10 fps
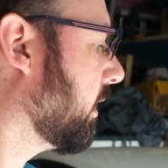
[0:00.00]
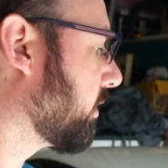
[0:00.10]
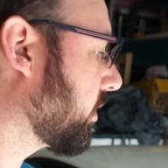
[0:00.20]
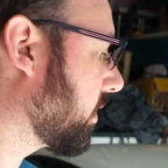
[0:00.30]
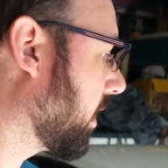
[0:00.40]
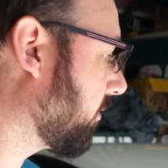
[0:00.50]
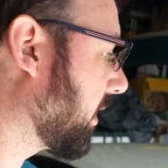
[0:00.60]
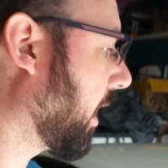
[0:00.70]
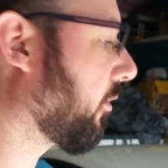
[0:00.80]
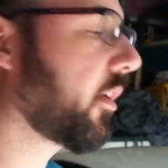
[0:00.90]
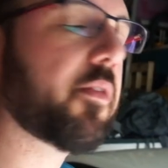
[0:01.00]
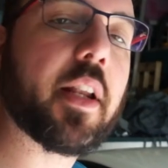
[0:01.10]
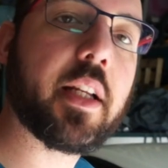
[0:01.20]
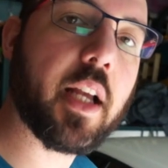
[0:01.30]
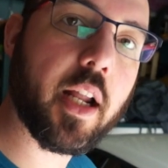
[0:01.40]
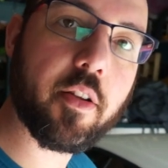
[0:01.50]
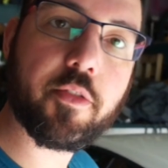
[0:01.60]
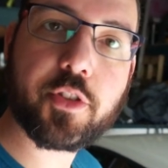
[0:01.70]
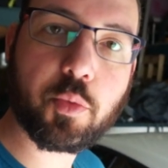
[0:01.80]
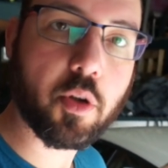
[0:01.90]
just enough to get rid of any kind
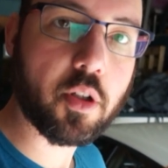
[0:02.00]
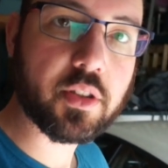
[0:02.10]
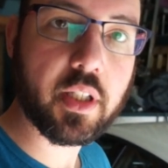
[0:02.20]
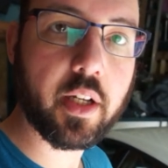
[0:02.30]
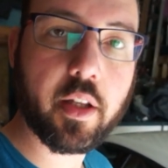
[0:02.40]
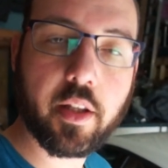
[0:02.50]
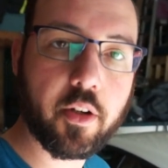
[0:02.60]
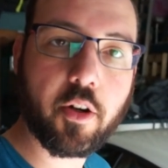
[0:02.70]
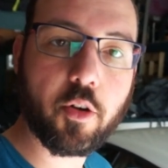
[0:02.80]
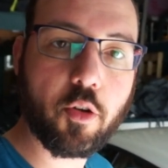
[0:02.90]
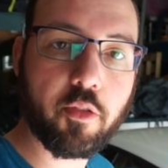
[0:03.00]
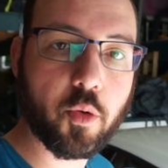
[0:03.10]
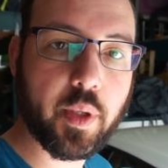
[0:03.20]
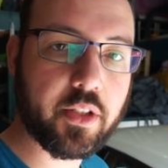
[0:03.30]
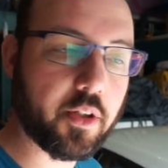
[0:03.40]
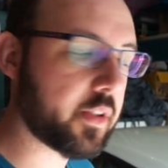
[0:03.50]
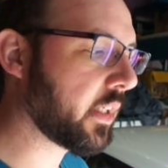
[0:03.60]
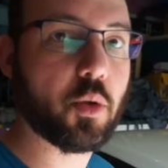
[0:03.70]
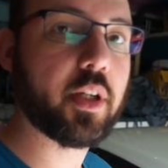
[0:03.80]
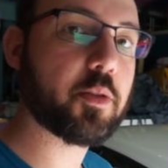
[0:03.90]
of swirls that, that occurred over the winter.
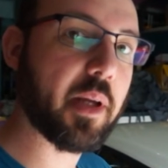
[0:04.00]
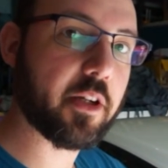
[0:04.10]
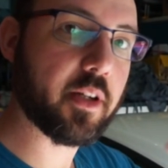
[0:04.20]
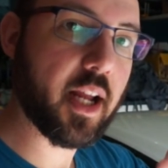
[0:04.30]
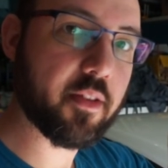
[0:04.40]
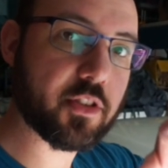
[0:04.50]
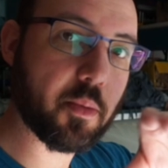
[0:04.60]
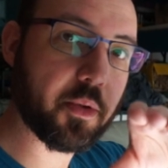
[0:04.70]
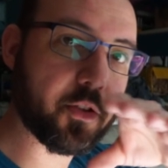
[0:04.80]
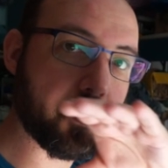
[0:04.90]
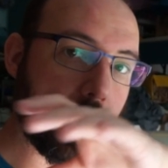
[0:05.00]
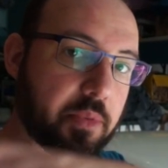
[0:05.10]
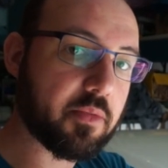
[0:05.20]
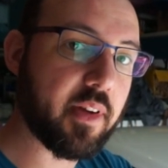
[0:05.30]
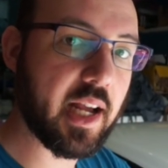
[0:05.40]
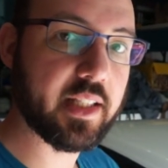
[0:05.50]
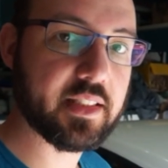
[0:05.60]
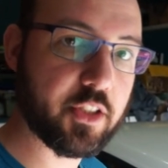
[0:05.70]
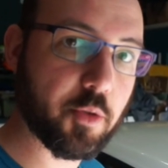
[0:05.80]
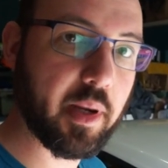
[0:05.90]
So it is better to have some of those bumps and
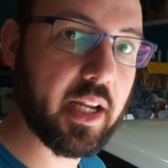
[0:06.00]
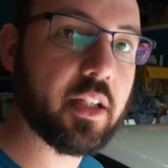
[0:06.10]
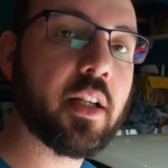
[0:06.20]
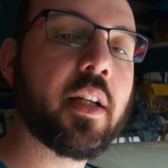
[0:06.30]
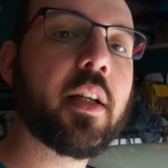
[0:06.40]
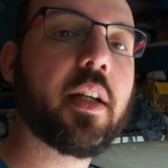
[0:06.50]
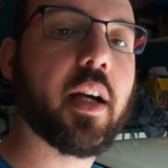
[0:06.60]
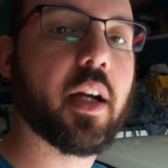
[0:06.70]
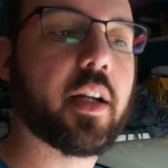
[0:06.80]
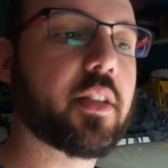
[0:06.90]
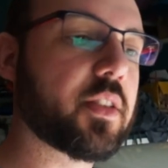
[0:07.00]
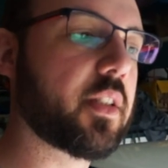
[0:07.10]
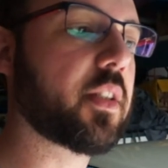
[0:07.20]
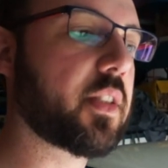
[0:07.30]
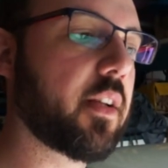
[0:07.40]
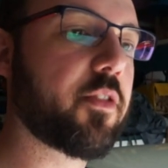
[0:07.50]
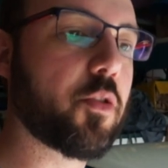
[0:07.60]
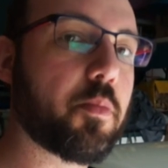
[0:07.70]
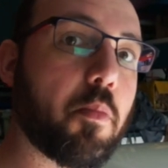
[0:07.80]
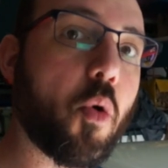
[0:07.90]
valleys in your paint, because uh, it does give
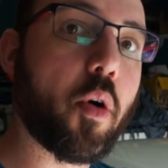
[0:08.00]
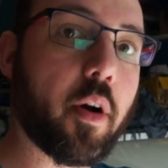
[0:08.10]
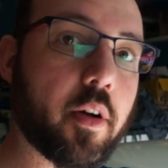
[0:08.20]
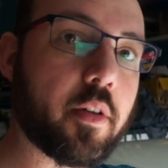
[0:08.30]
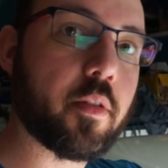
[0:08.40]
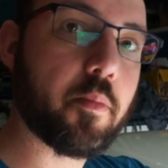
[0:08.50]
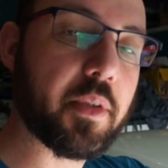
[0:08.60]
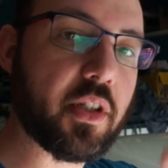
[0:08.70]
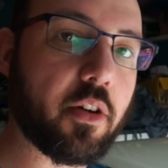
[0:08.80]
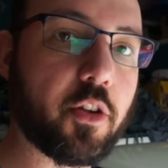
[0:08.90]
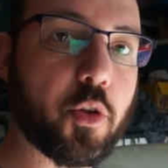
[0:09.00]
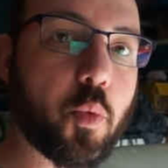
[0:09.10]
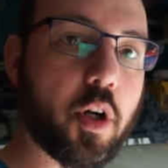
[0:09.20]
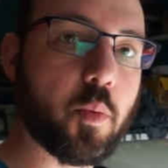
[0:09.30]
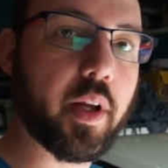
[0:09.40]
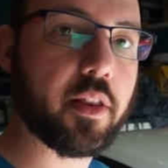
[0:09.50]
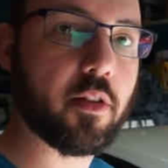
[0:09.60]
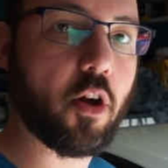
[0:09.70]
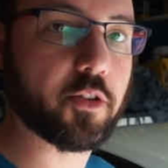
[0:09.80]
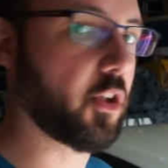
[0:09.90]
you more material to work with
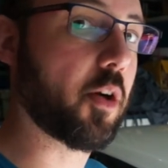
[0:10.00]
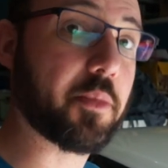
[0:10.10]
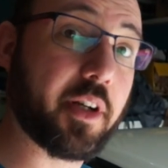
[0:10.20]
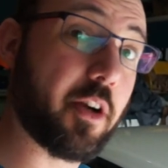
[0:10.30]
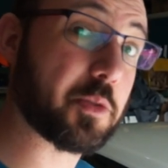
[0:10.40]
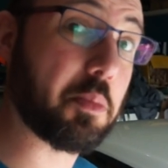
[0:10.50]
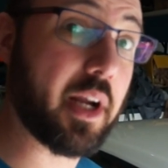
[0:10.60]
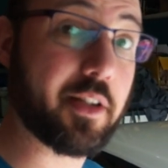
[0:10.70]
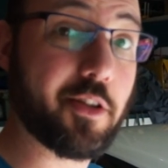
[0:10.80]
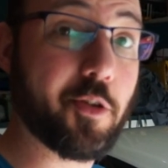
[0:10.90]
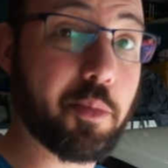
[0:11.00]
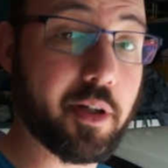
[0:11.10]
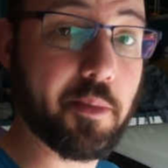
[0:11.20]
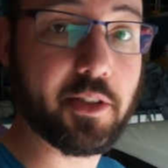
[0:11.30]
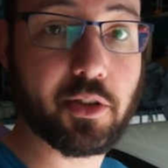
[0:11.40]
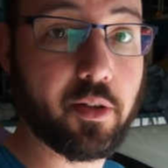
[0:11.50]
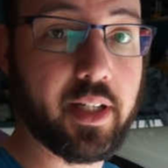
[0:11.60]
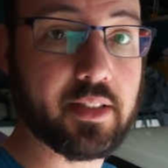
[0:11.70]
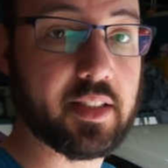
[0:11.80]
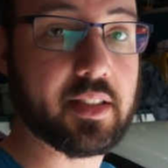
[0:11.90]
long term. The car's brand new pretty much. It only
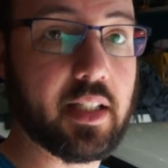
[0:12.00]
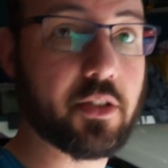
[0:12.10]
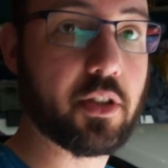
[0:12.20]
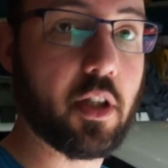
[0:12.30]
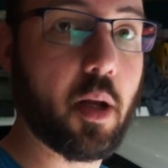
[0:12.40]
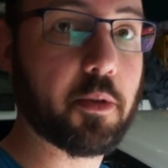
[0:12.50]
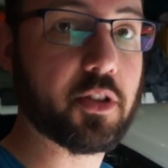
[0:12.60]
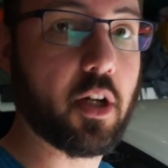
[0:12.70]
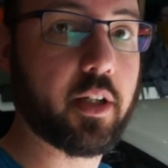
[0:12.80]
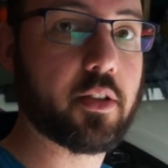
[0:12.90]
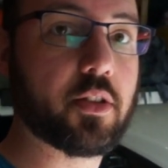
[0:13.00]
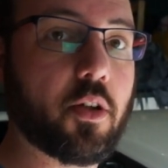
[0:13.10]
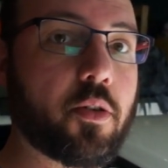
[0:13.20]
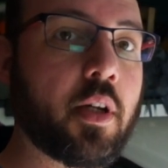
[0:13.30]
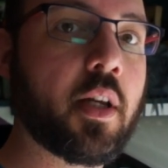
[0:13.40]
has 6,000 kilometers on it. So